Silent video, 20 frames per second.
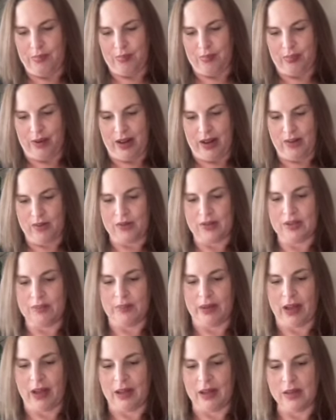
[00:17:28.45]
Brown's
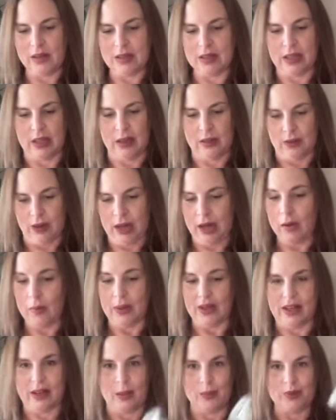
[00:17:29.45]
bottles. Uh, oh, and
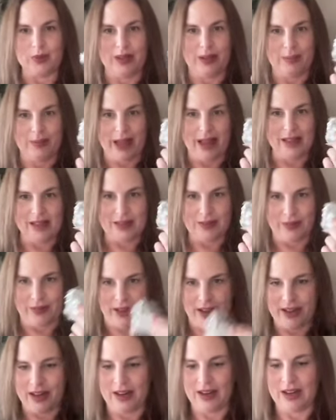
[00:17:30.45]
it comes with a
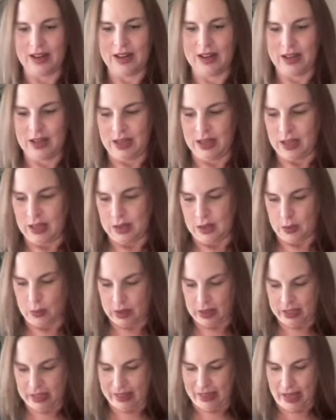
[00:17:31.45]
pacifier. So we'll
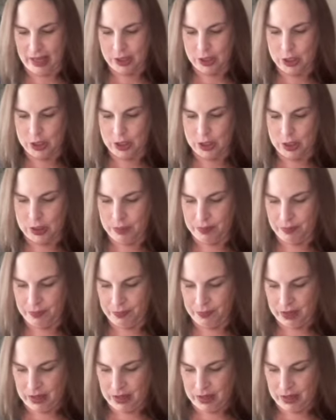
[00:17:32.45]
look at that too.